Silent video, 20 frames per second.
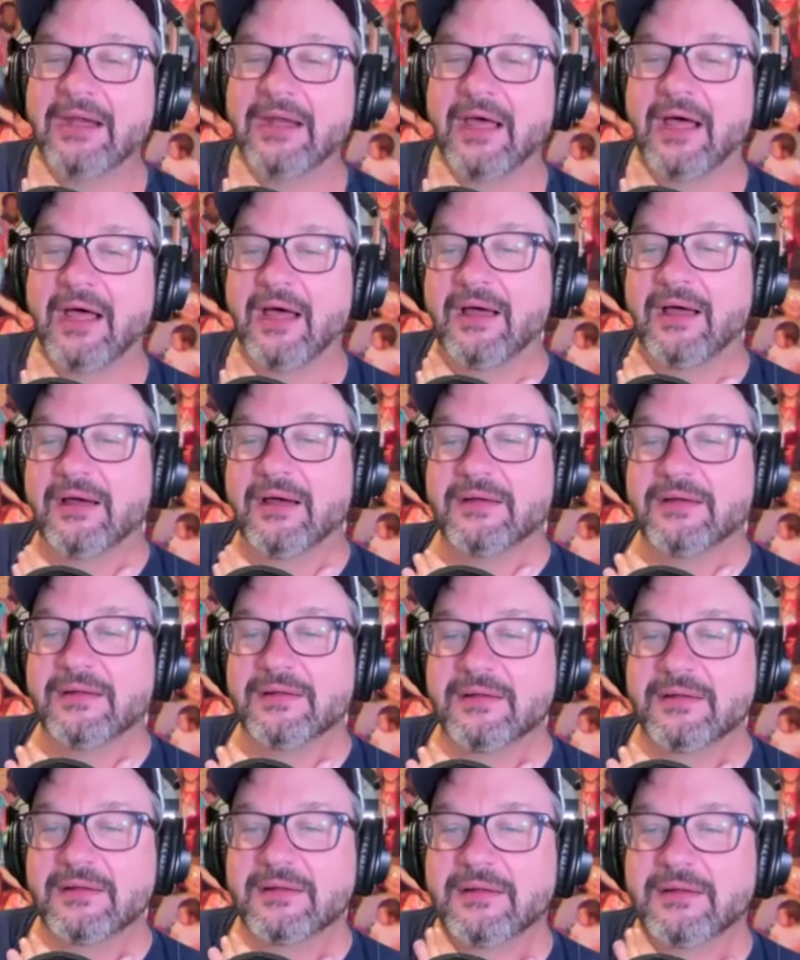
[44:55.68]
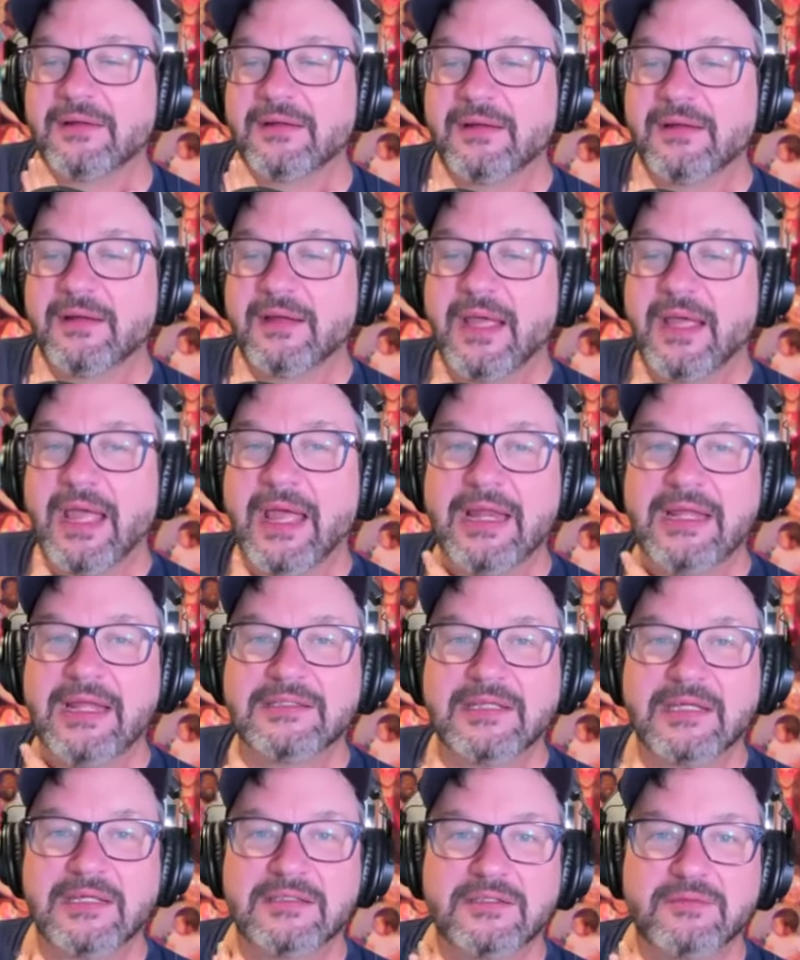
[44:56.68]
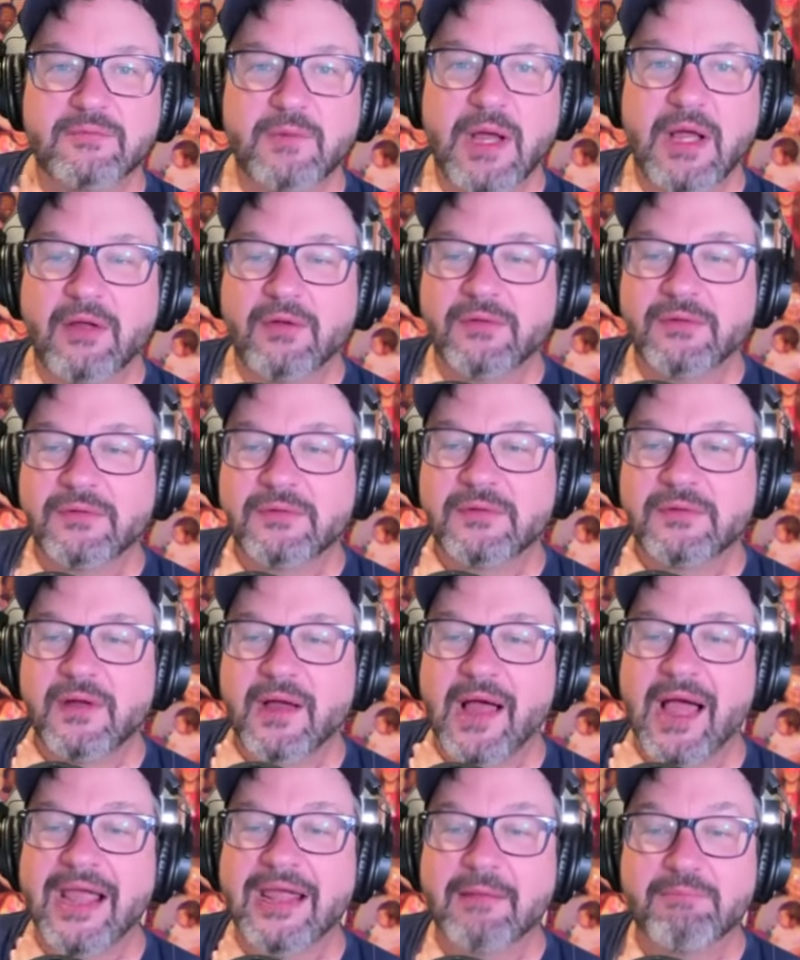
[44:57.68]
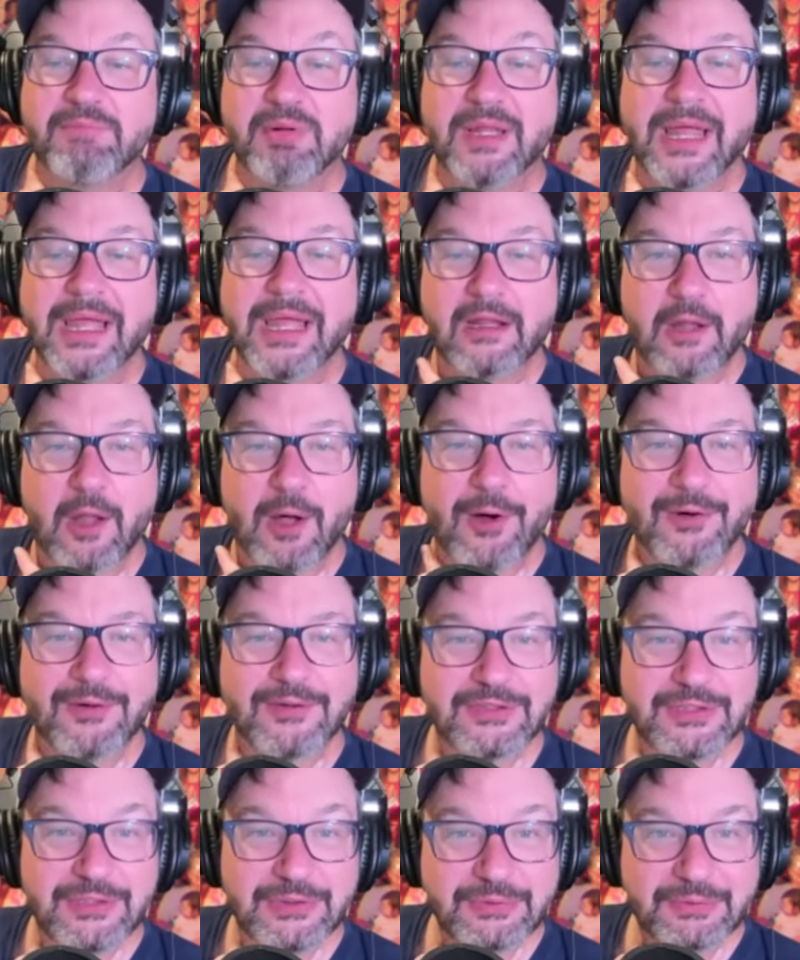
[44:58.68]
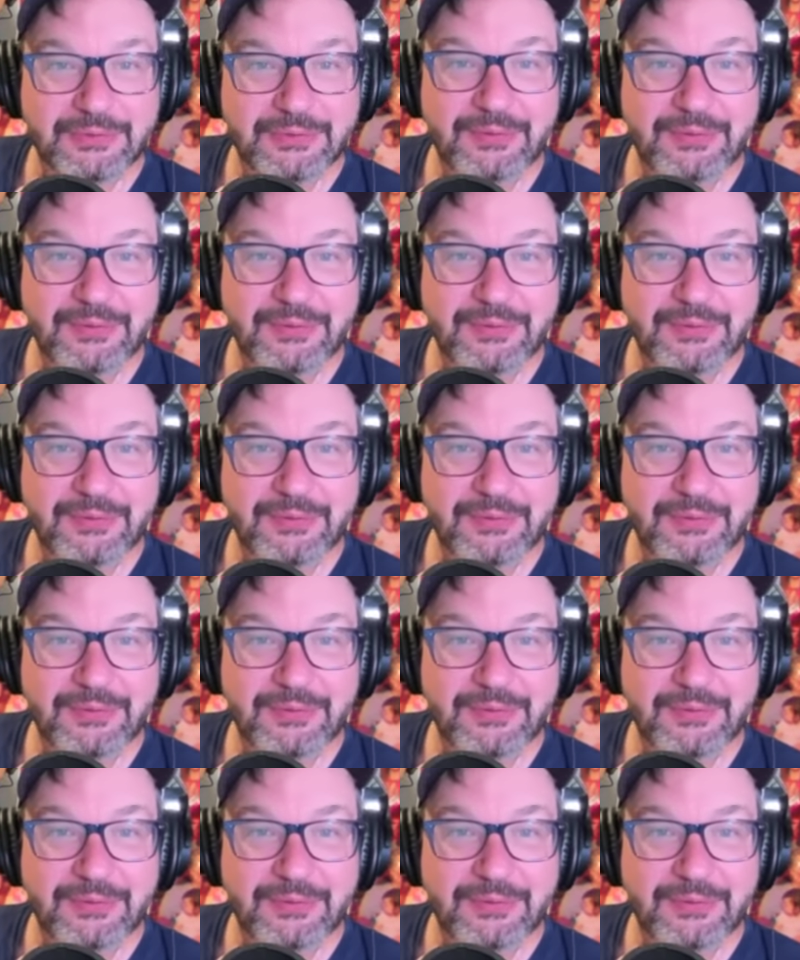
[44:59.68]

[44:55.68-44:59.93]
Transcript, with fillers: uh and he says, Well, I can play along too.